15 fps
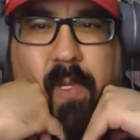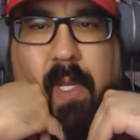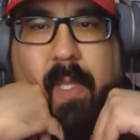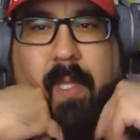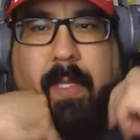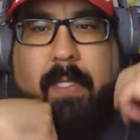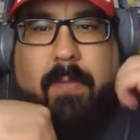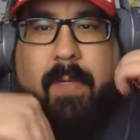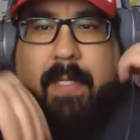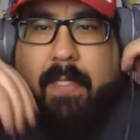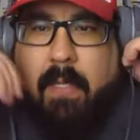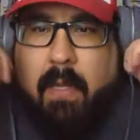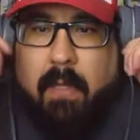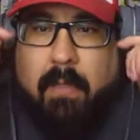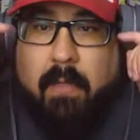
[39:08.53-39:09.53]
I think is what it's
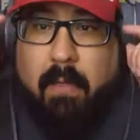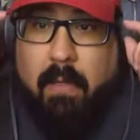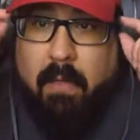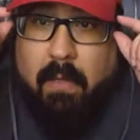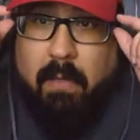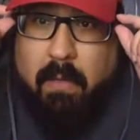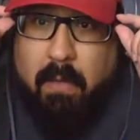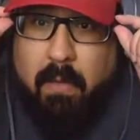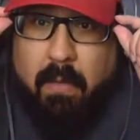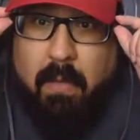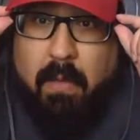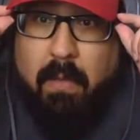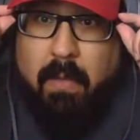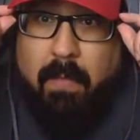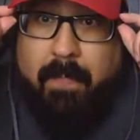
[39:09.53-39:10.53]
called.
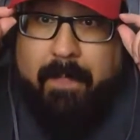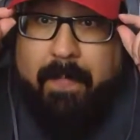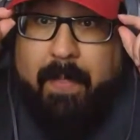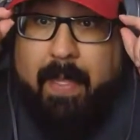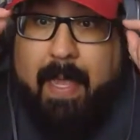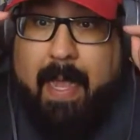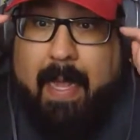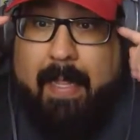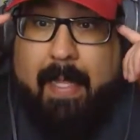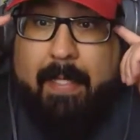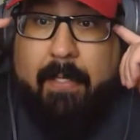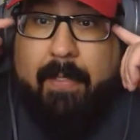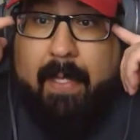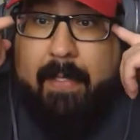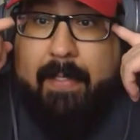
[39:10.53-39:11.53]
Yeah, I like
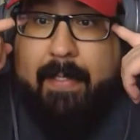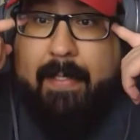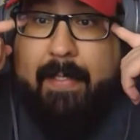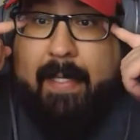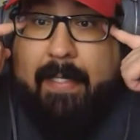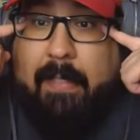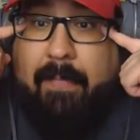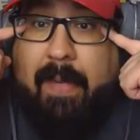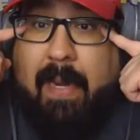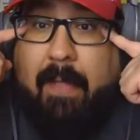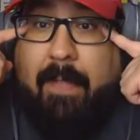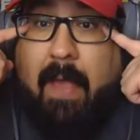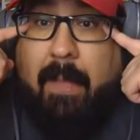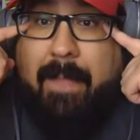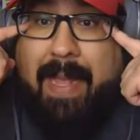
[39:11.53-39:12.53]
2006, but I
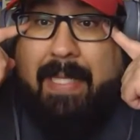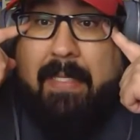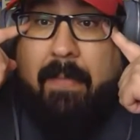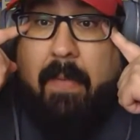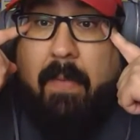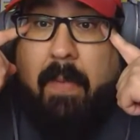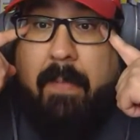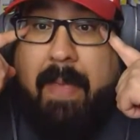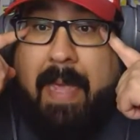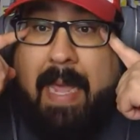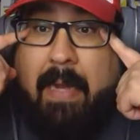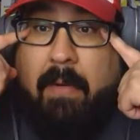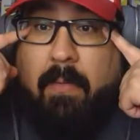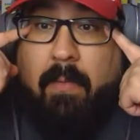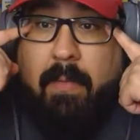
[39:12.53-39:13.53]
thought Maximum
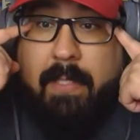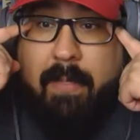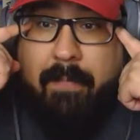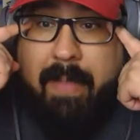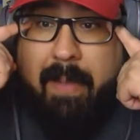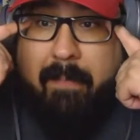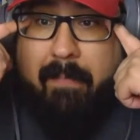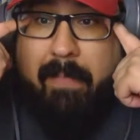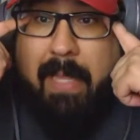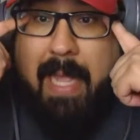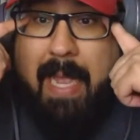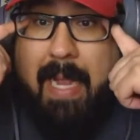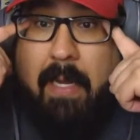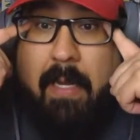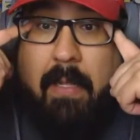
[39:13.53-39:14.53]
Impact was a bit
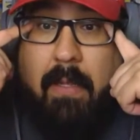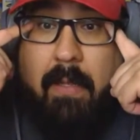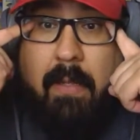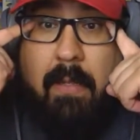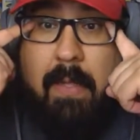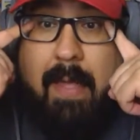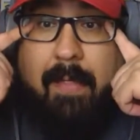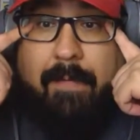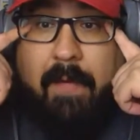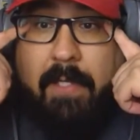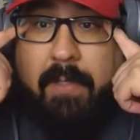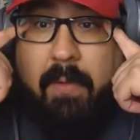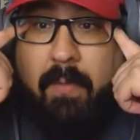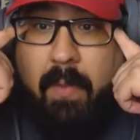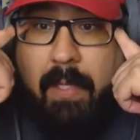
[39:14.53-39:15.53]
bland. Yeah, the first
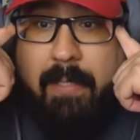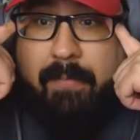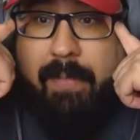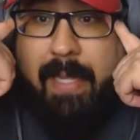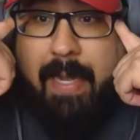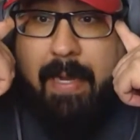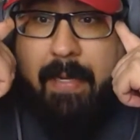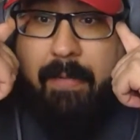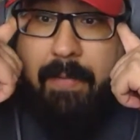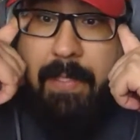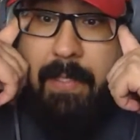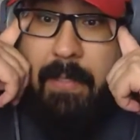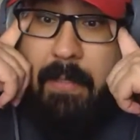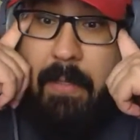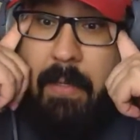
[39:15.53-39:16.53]
one was bland. It
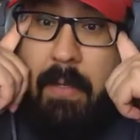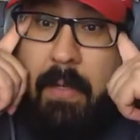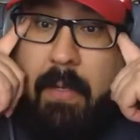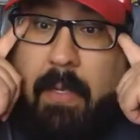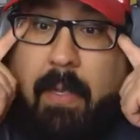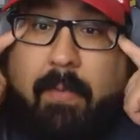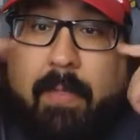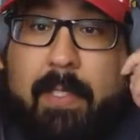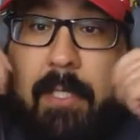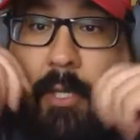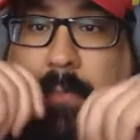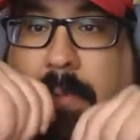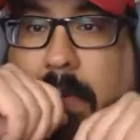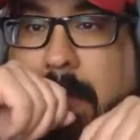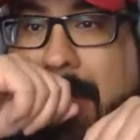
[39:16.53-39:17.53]
was
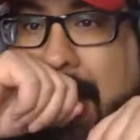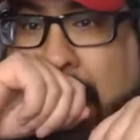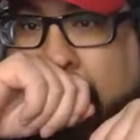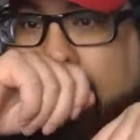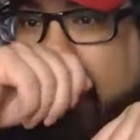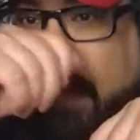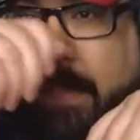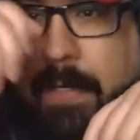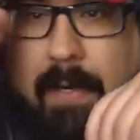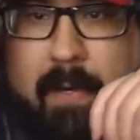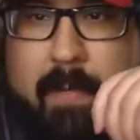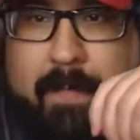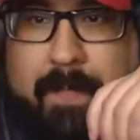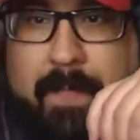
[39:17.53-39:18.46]
super lackluster.